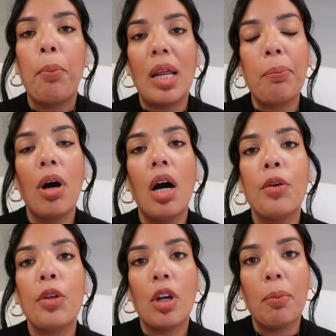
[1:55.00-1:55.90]
but
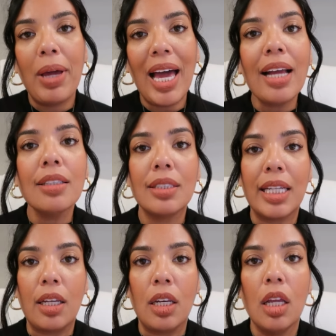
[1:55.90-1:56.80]
upon your
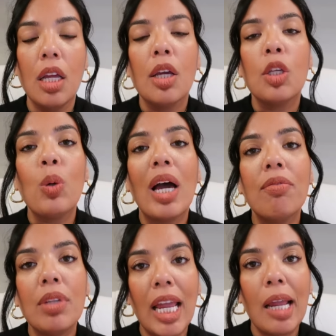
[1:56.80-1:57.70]
passing, you
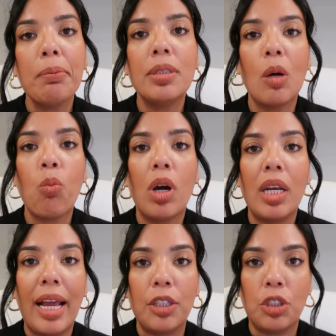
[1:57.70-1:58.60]
have named
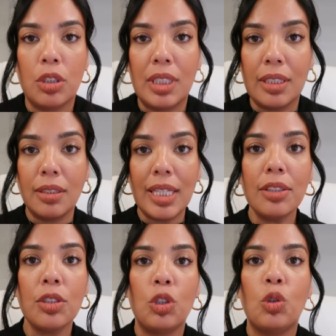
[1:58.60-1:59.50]
someone as your
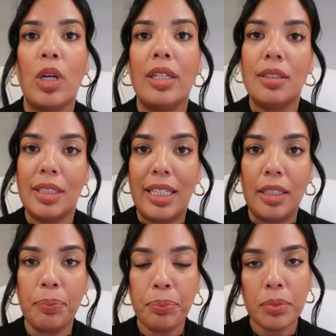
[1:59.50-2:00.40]
successor
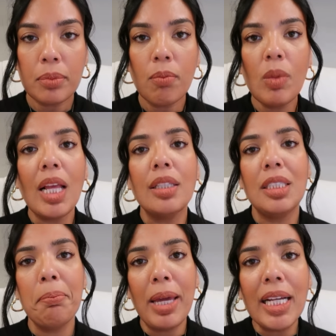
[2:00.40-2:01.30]
trustee
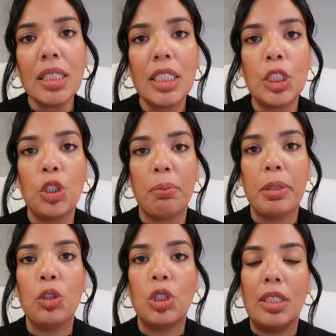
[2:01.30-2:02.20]
to make
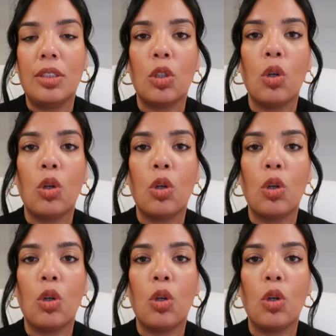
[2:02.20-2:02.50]
distributions